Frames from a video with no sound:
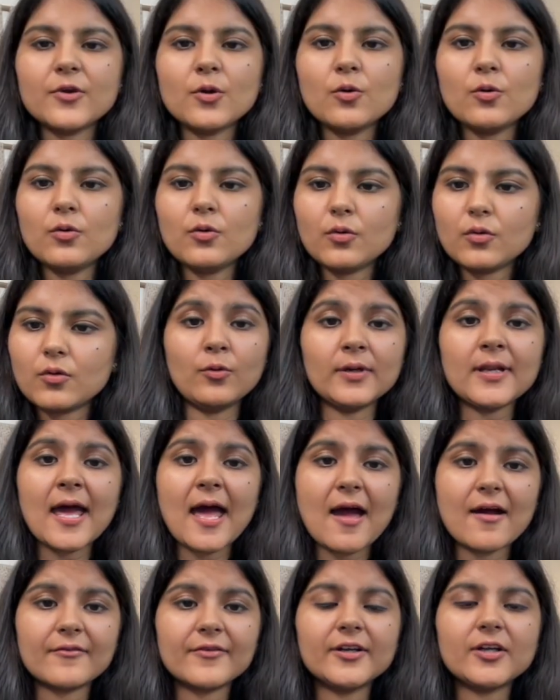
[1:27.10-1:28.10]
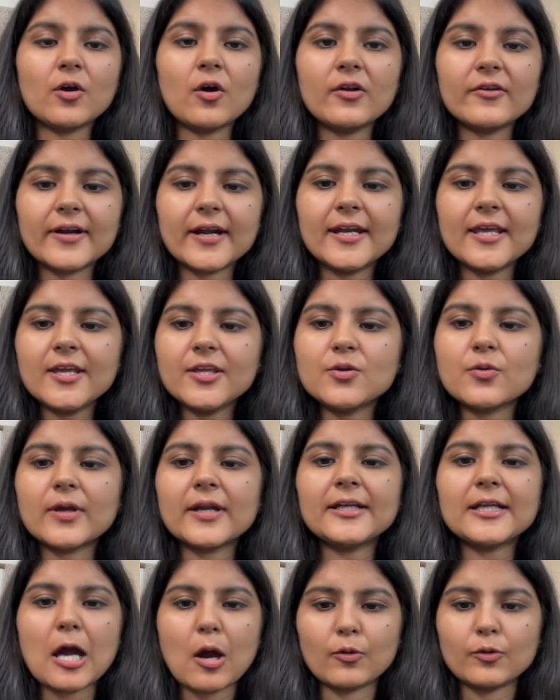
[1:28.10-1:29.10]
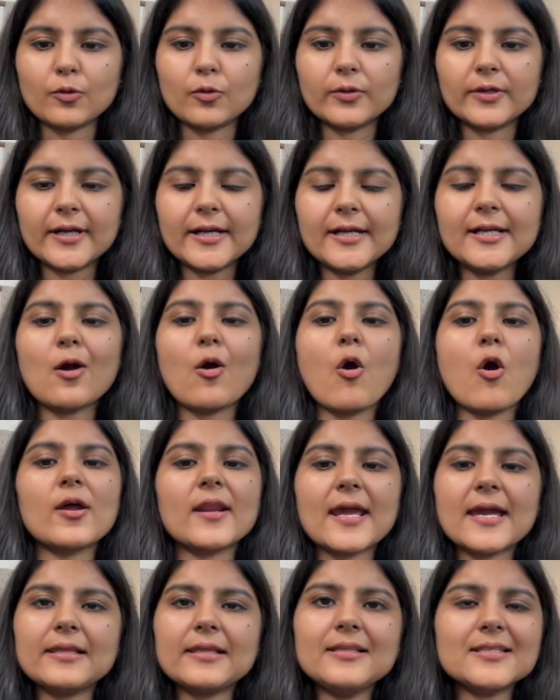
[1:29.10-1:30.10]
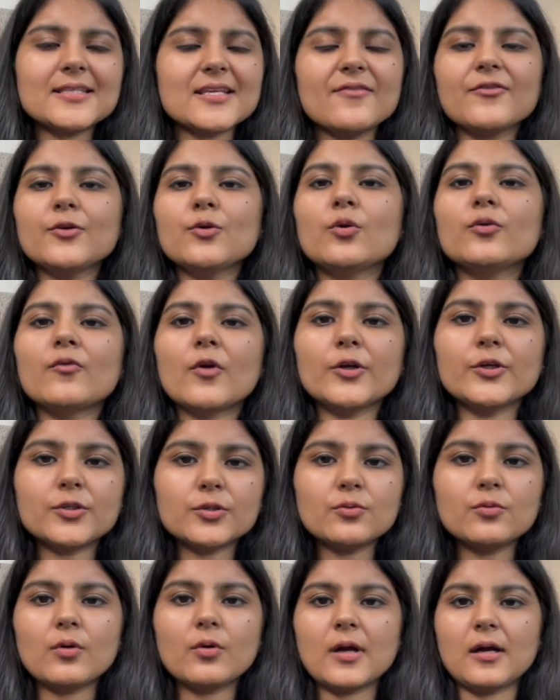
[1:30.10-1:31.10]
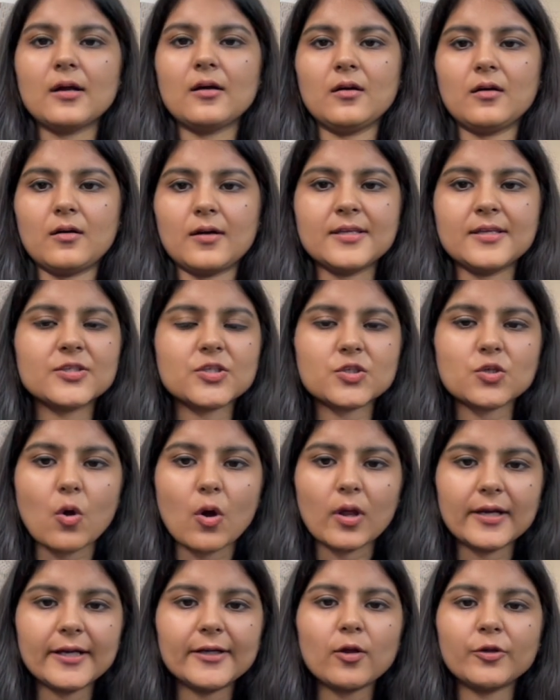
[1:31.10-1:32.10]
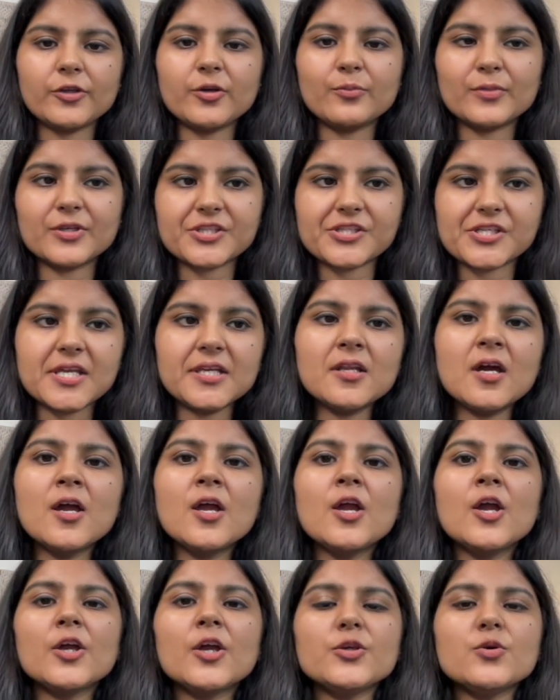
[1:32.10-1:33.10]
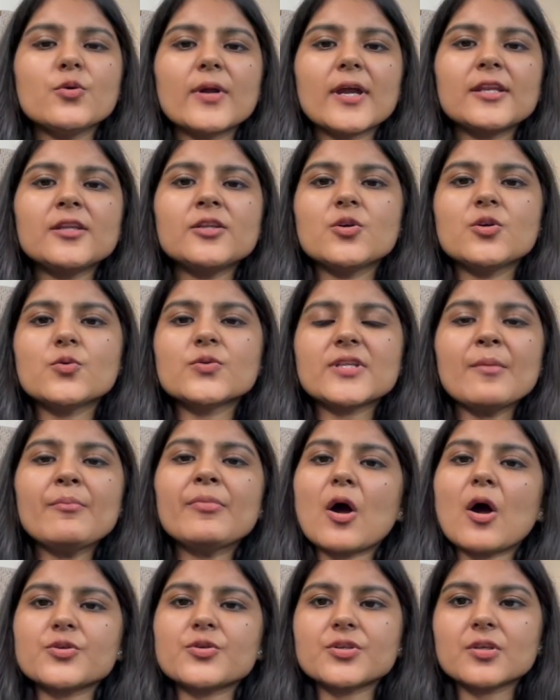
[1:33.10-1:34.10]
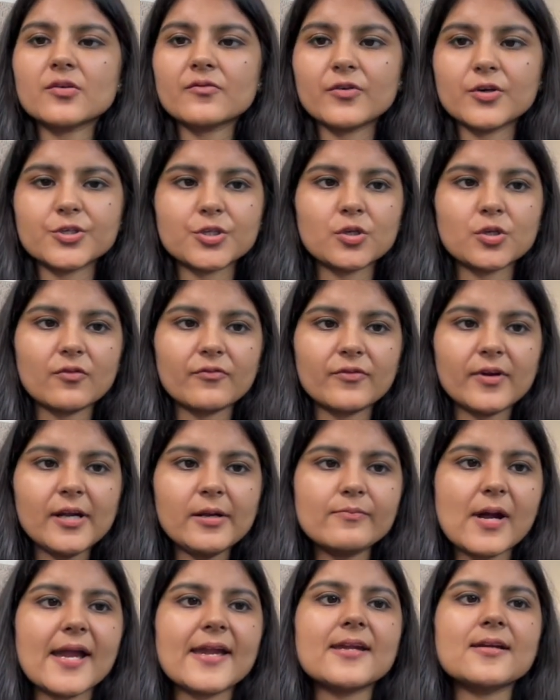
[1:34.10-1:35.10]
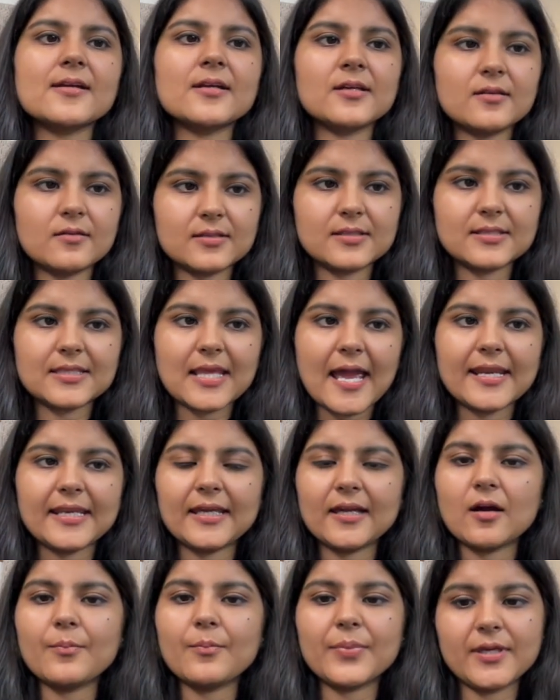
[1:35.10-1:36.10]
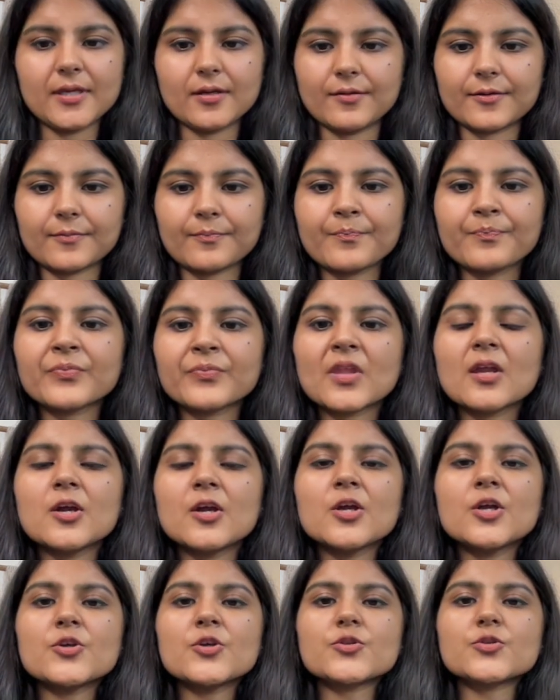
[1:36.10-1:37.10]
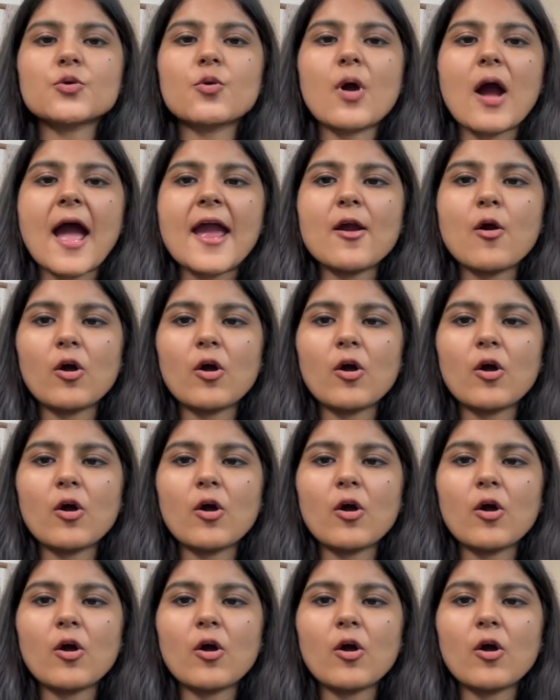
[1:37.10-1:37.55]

you don't have it already, you can download it, or else if you don't want to install it on your machine, you can use a browser version of it by signing up here. So I